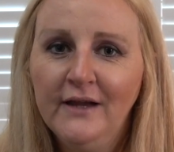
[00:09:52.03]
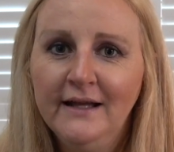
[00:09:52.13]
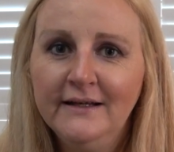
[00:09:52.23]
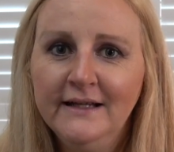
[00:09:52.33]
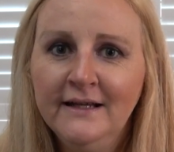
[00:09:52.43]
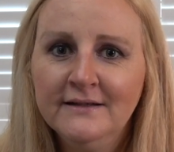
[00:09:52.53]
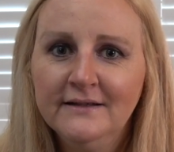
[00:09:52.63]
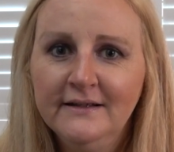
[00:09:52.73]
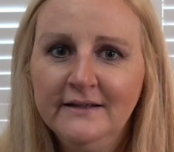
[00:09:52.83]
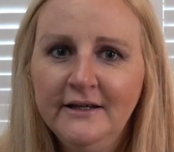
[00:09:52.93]
And
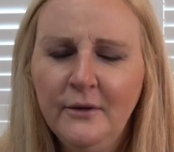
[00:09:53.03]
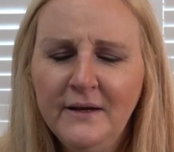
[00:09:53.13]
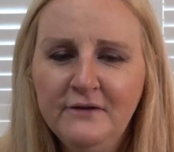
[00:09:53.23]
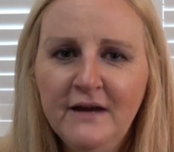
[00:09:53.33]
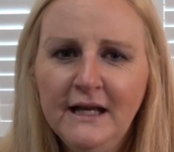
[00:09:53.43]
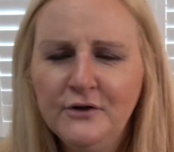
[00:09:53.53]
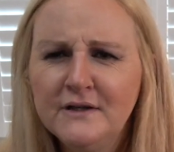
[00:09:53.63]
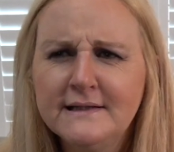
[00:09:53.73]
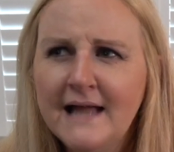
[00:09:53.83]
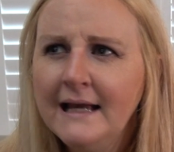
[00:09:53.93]
when you really
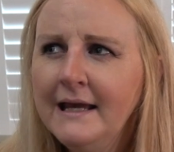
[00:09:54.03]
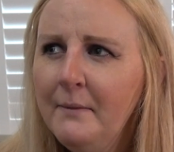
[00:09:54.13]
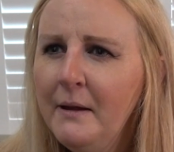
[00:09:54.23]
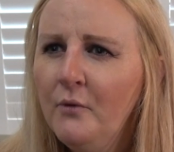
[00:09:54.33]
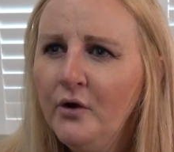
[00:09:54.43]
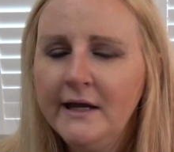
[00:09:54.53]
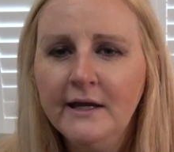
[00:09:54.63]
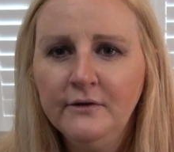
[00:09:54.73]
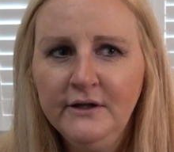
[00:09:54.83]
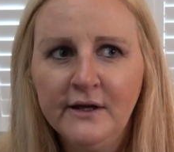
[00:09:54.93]
understand it a bit more, you
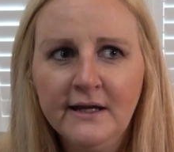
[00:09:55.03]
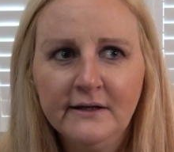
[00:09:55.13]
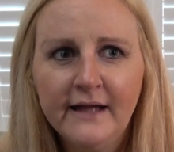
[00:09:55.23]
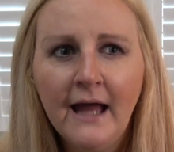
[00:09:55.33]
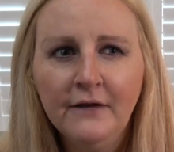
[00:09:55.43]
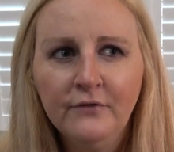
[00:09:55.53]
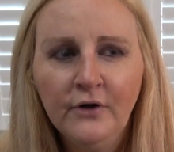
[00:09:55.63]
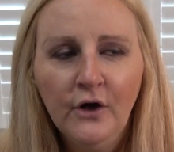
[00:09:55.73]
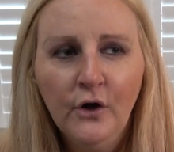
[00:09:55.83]
can kind of